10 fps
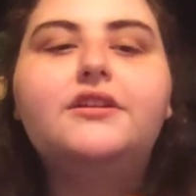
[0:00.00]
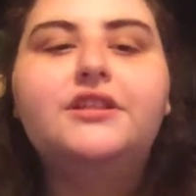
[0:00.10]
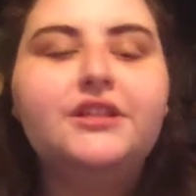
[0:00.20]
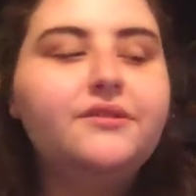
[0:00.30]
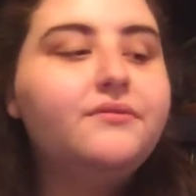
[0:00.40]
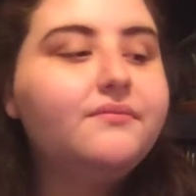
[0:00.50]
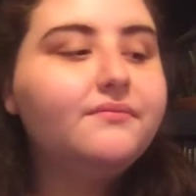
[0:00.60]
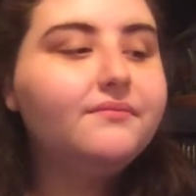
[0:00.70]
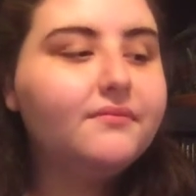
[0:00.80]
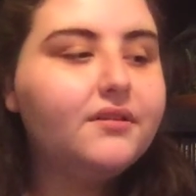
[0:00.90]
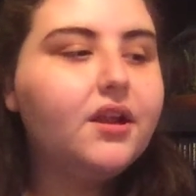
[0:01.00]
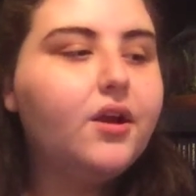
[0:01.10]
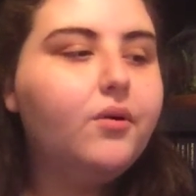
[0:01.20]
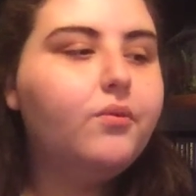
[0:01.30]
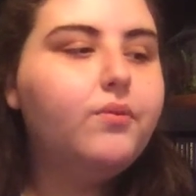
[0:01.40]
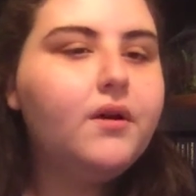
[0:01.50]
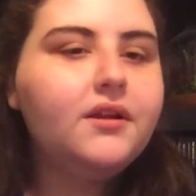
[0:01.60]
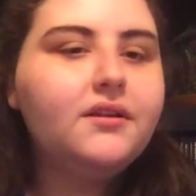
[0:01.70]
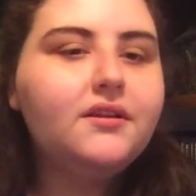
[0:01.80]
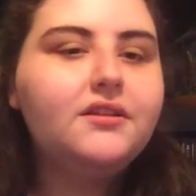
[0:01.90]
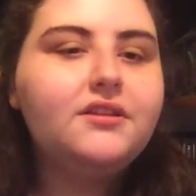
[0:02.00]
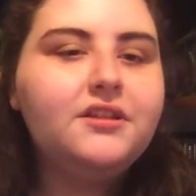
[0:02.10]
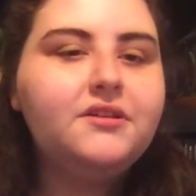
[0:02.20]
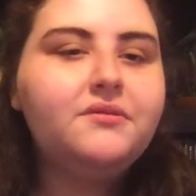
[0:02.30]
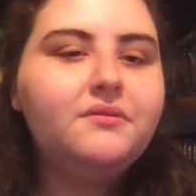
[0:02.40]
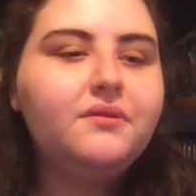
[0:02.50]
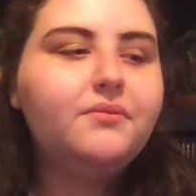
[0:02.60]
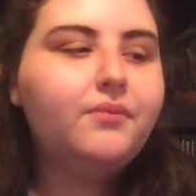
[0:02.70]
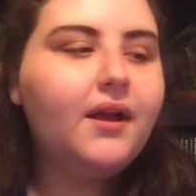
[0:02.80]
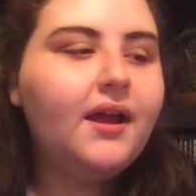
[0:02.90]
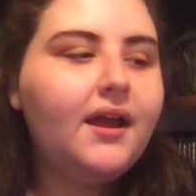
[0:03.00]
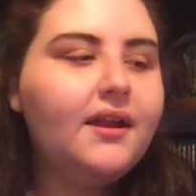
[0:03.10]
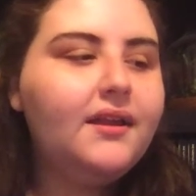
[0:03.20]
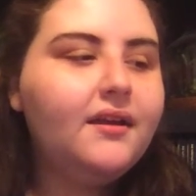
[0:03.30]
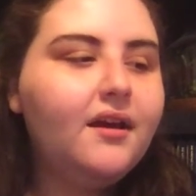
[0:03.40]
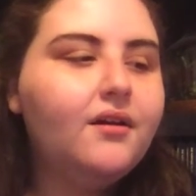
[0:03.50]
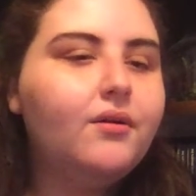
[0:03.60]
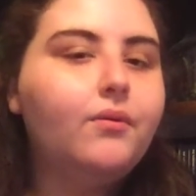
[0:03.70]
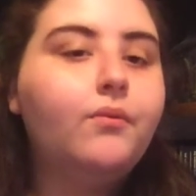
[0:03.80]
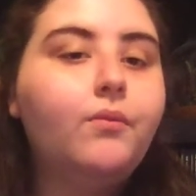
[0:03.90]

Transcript: 2, 1, 2, ready, go.